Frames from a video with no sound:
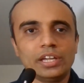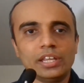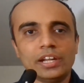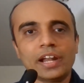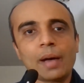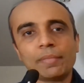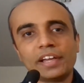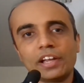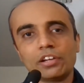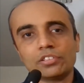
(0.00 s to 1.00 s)
in an
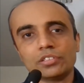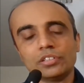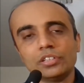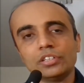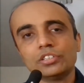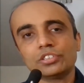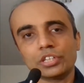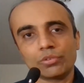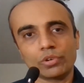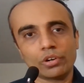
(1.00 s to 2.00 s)
application
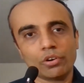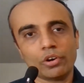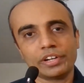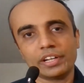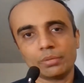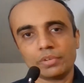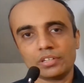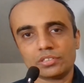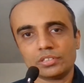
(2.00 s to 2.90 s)
server or database